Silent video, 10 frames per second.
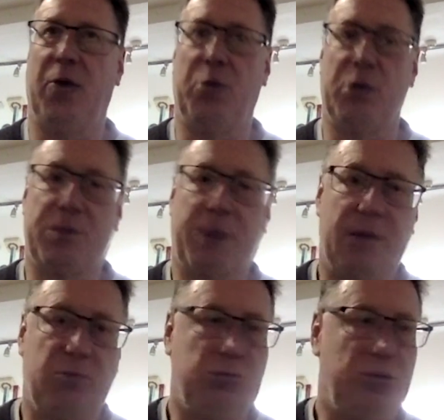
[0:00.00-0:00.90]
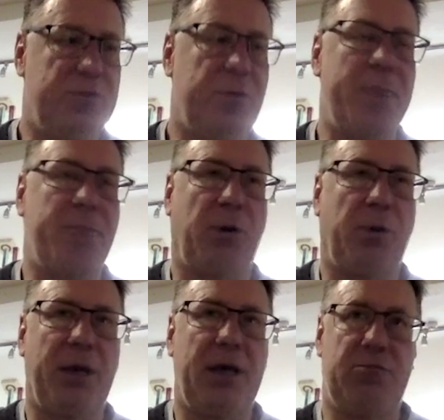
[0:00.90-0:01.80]
We've spent
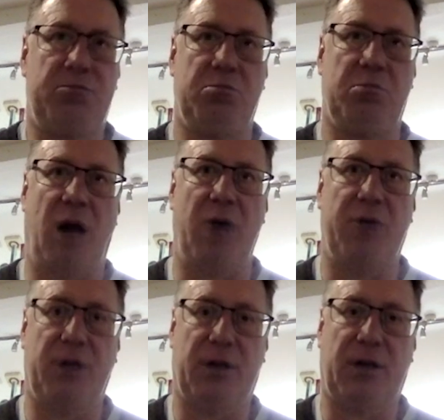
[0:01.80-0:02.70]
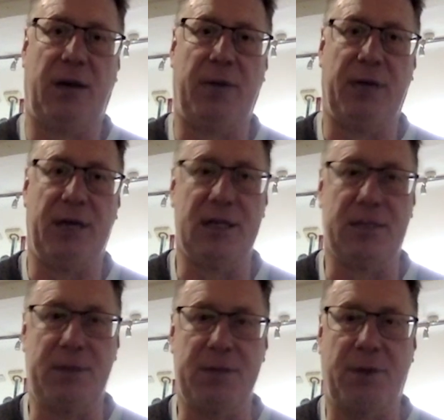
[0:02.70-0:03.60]
probably over the couple of years
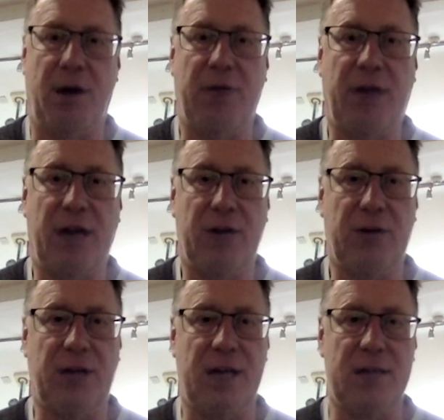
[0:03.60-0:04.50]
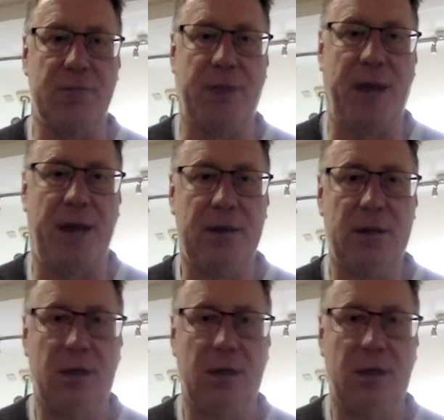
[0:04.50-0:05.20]
the best part of £100,000,